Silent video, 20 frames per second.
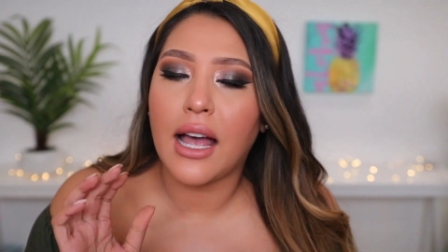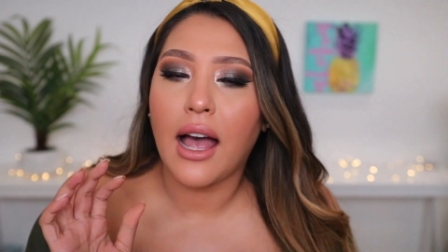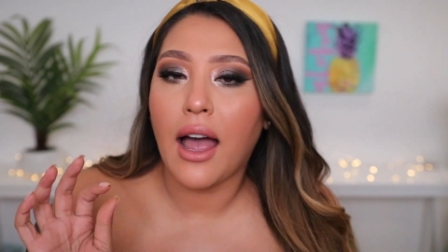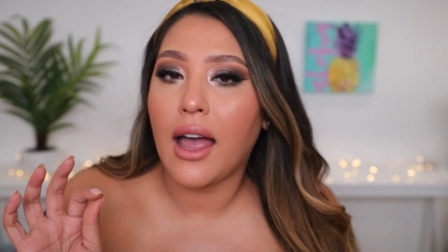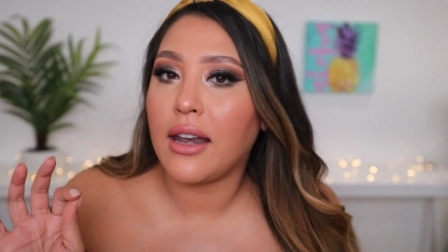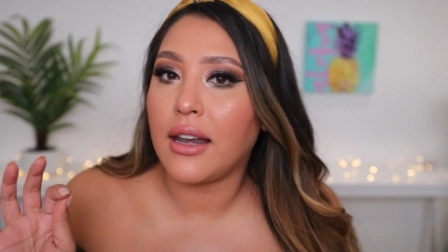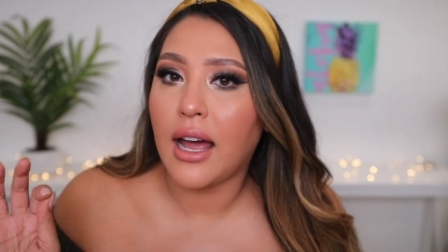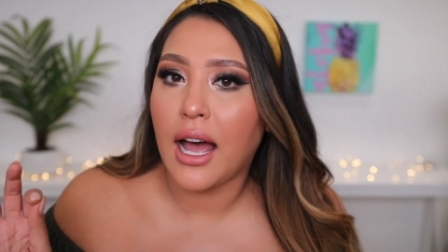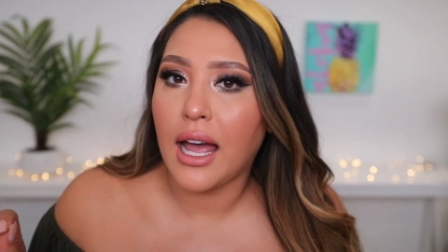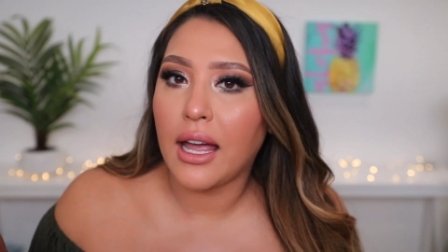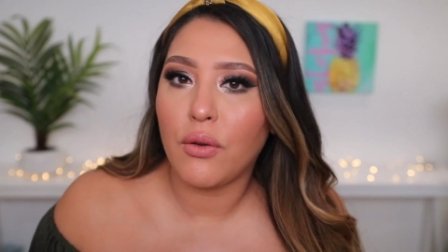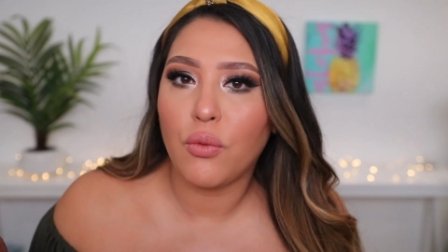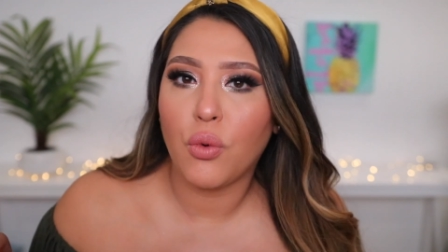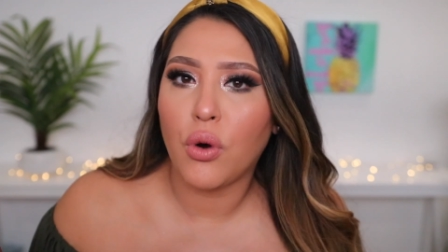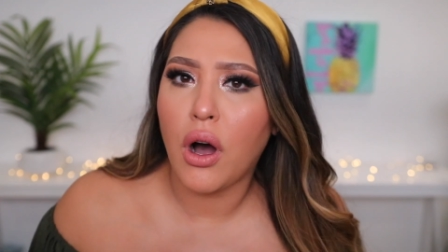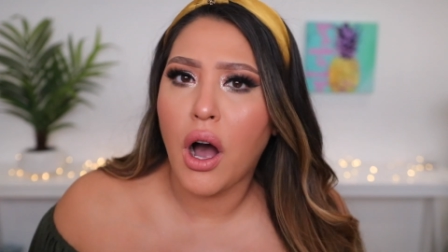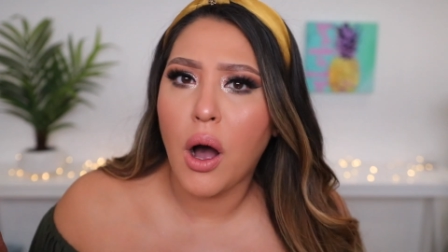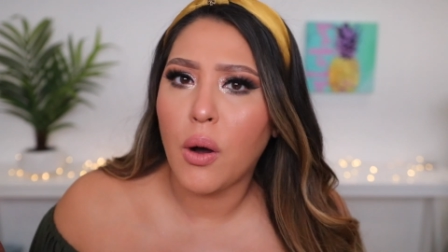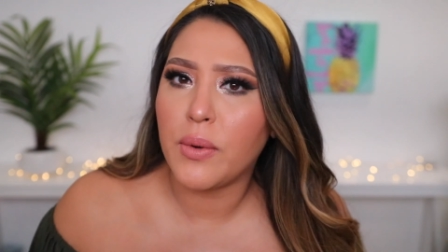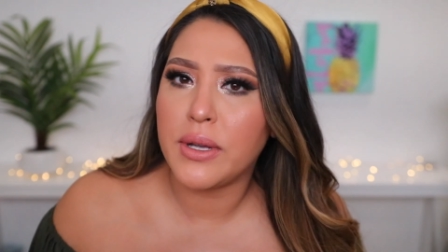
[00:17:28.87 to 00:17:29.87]
and I
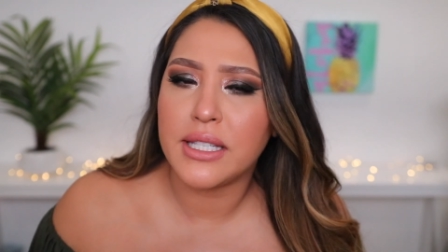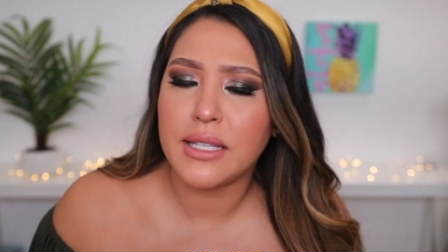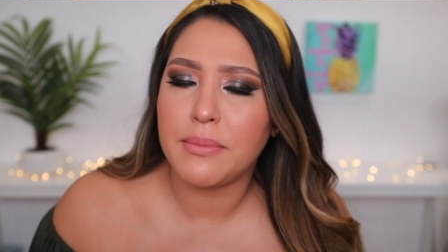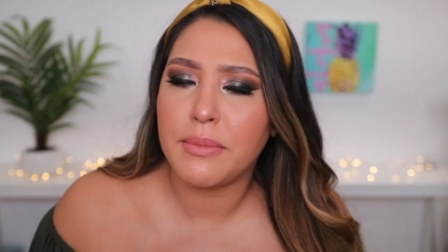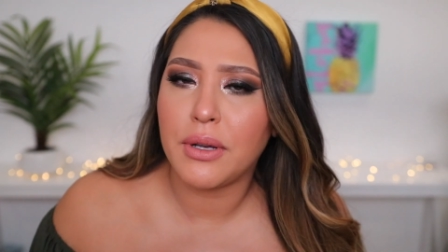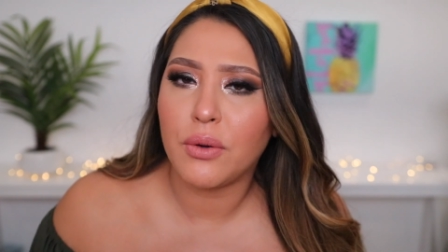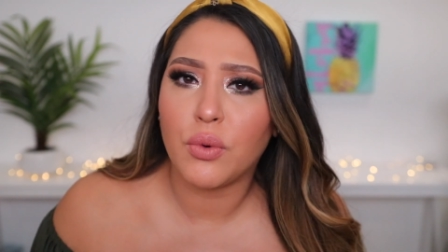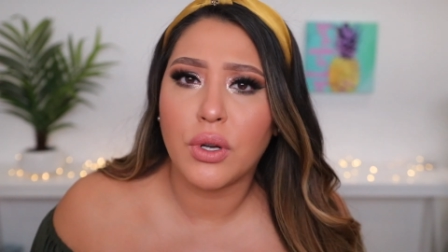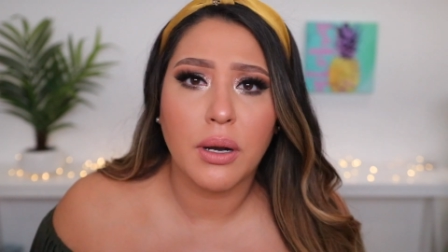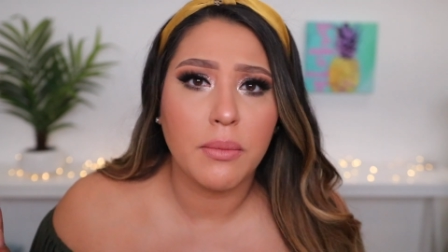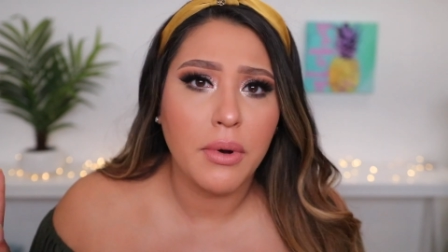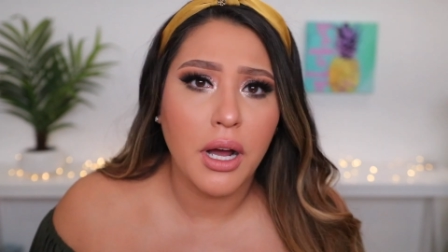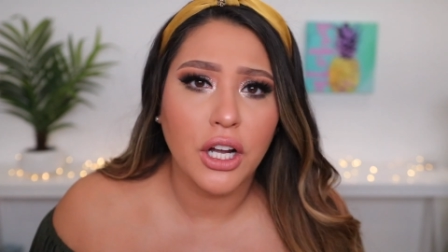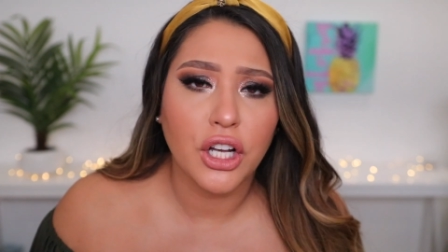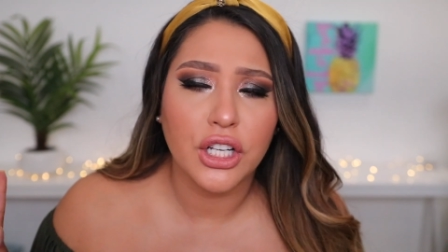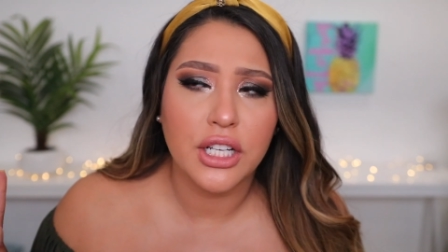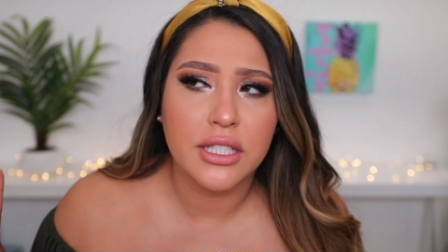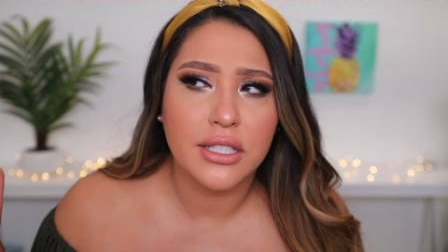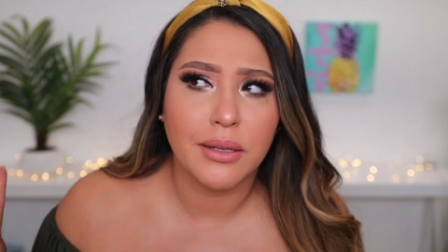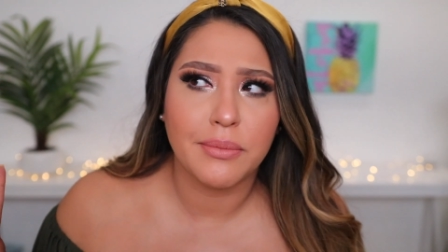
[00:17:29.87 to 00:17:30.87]
will always admit when I'm not
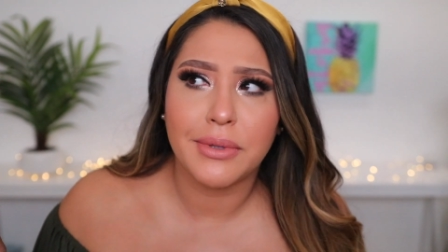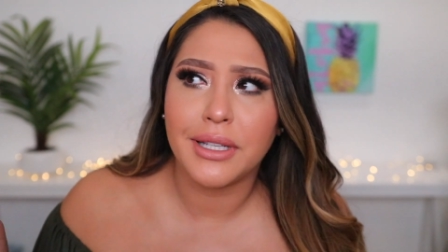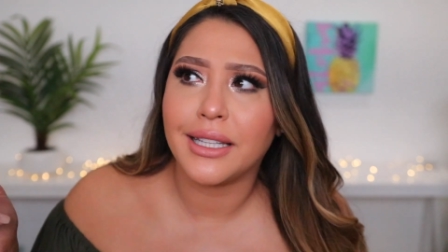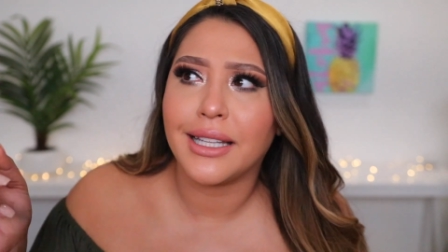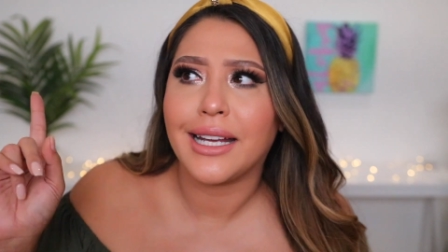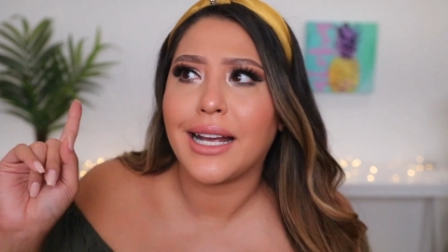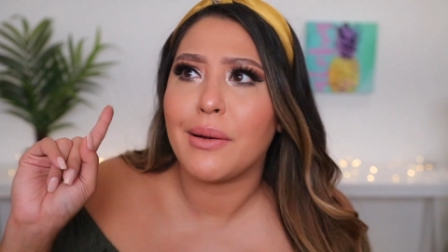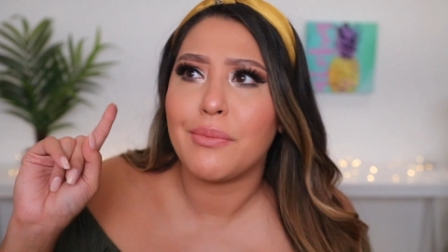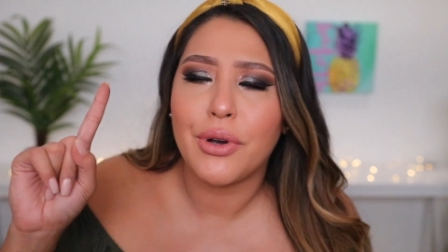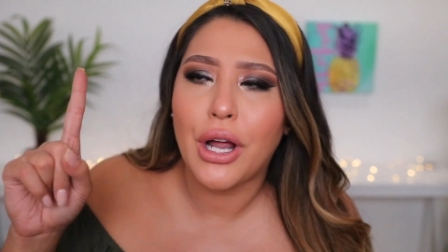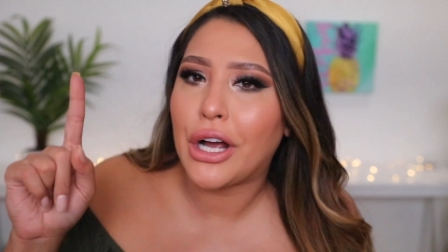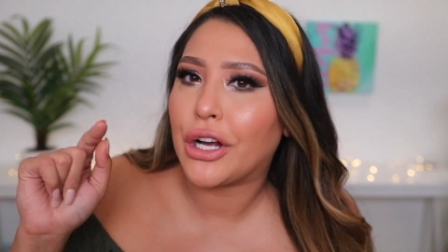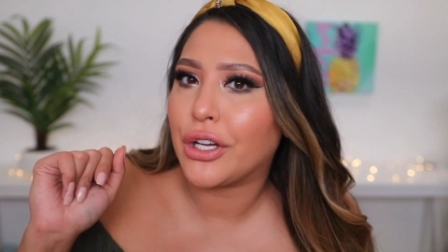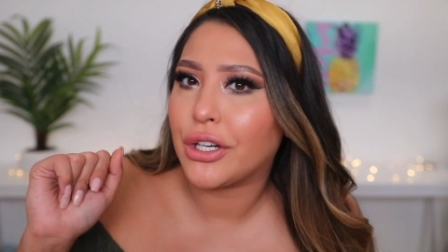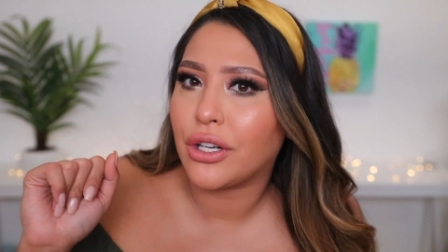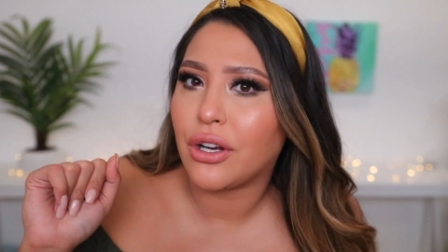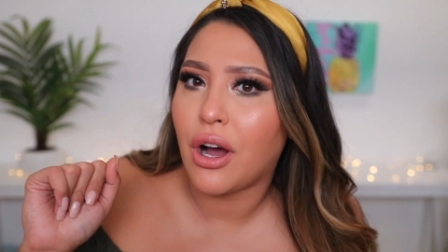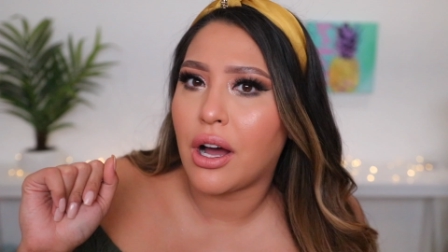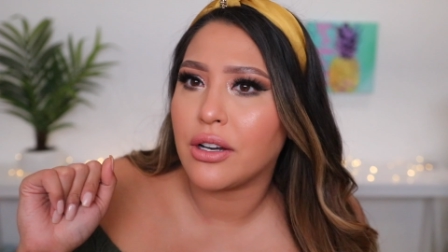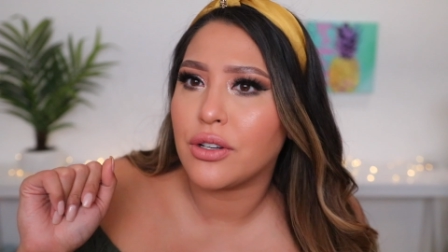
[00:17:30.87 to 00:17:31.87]
good at something, like I'm not good
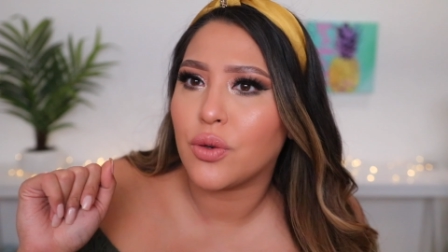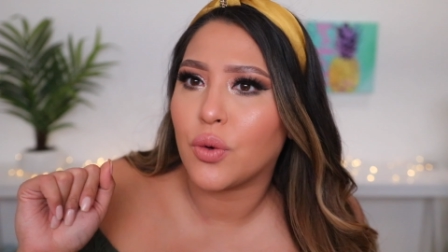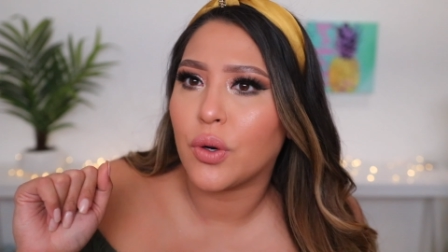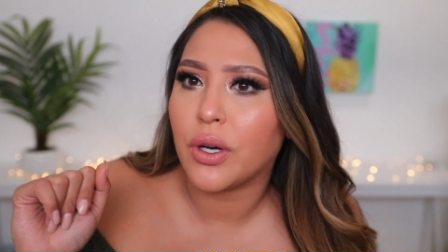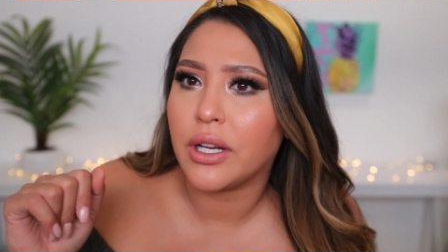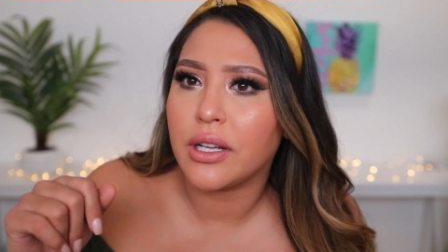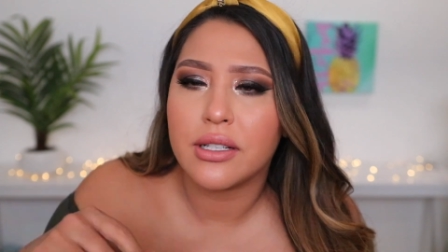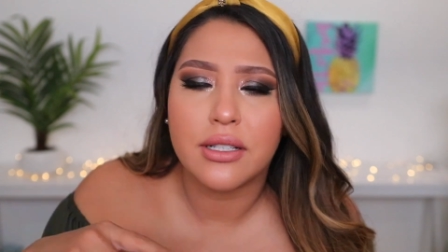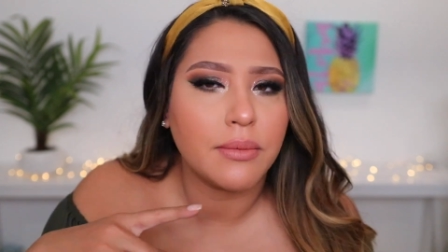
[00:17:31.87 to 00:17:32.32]
at contouring,